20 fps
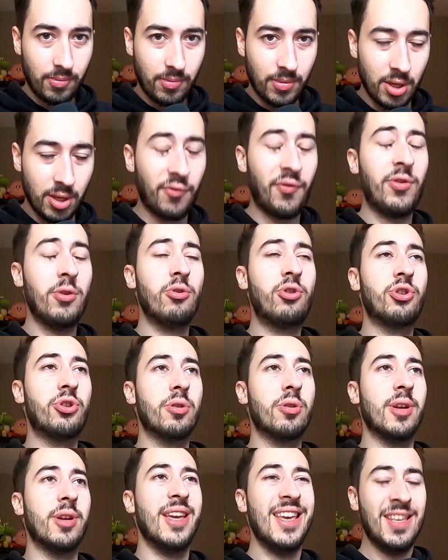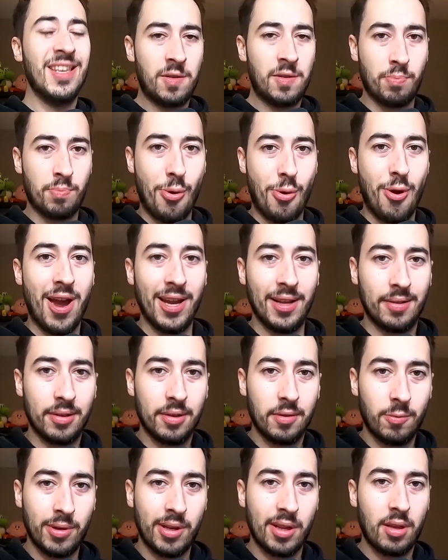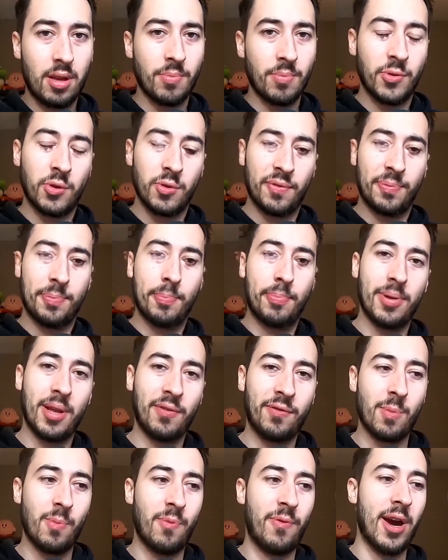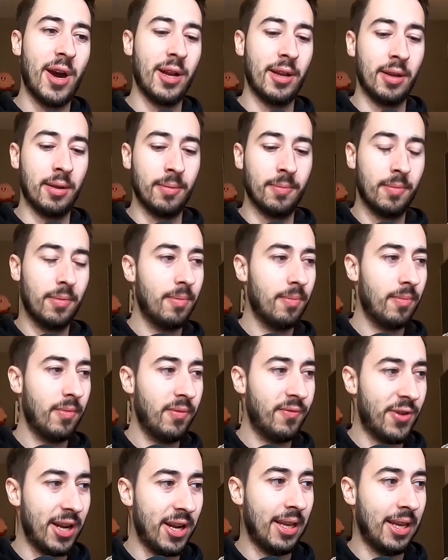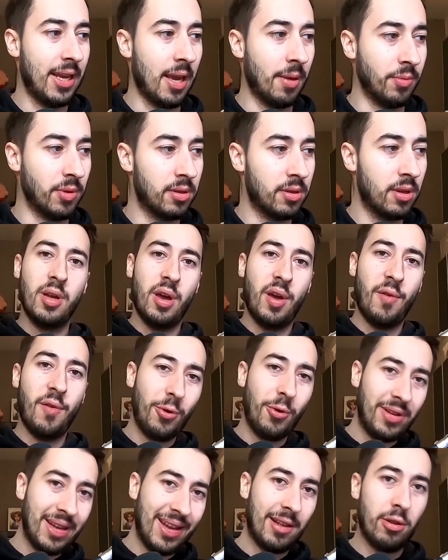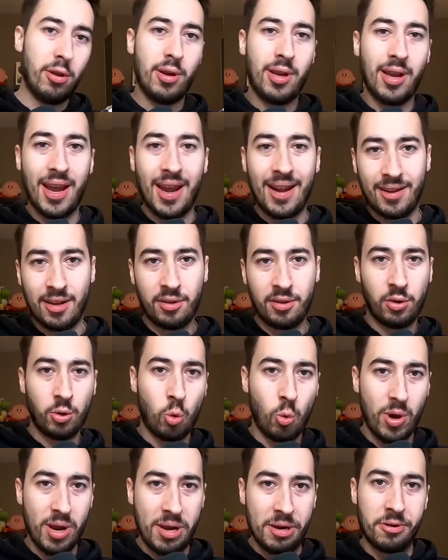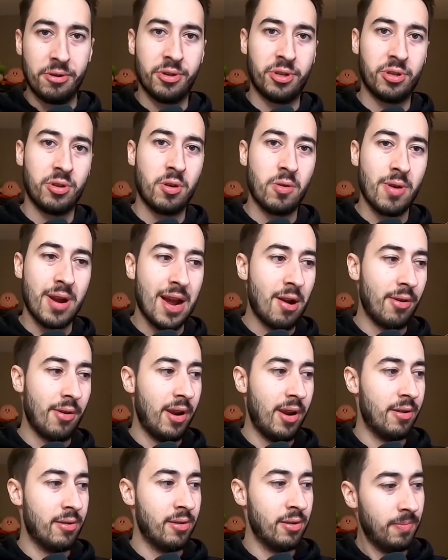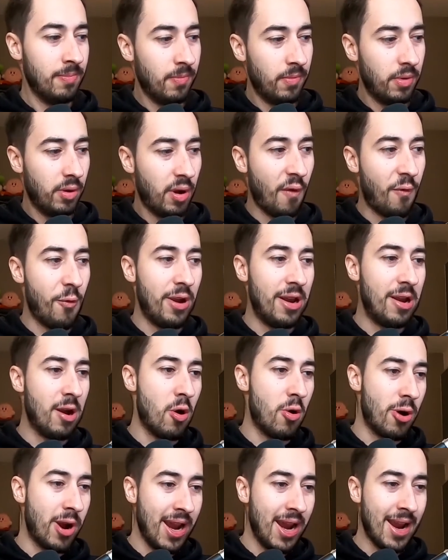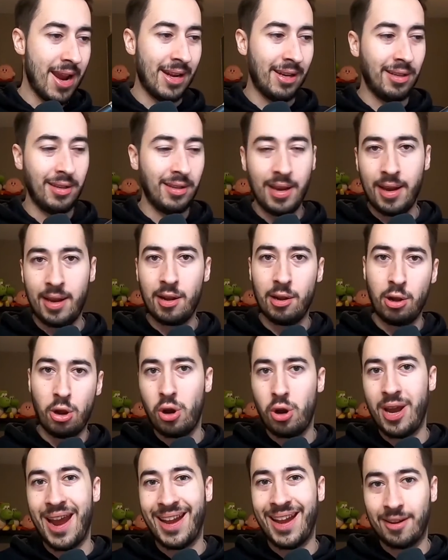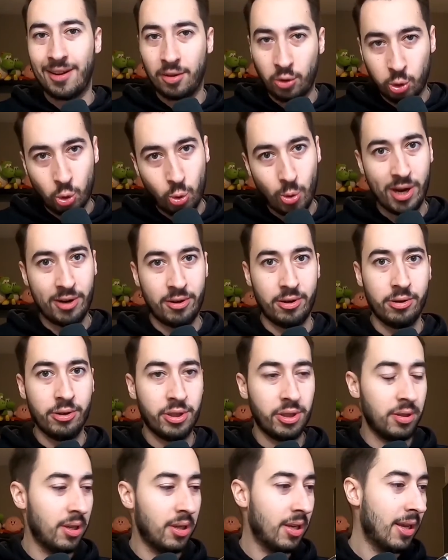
The future is bright when it comes to platform fighting games. If we take a look at the Twitters around here, if we go ahead and take a look at the Twitters,